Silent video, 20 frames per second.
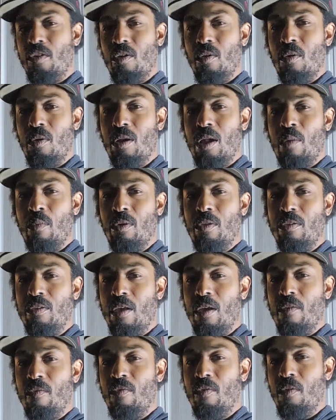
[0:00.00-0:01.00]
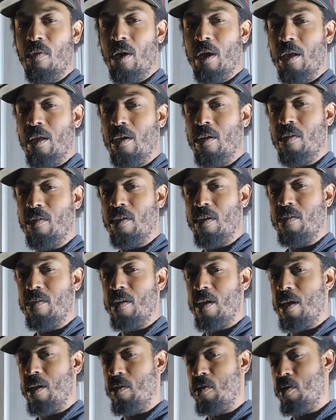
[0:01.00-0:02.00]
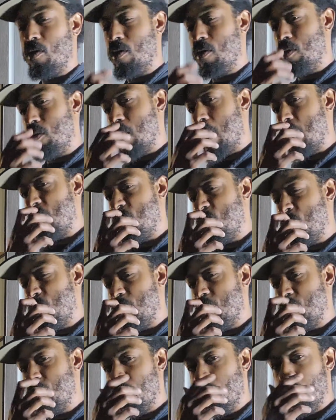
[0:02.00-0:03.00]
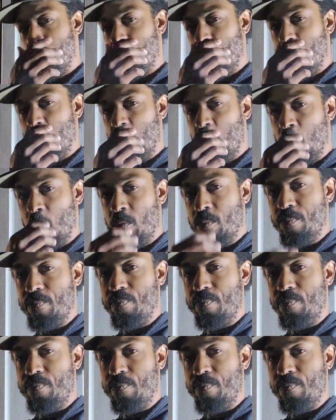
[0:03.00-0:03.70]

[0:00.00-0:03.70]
and on, I wouldn't say a full 8 years. I say, you know, you have one every blue moon.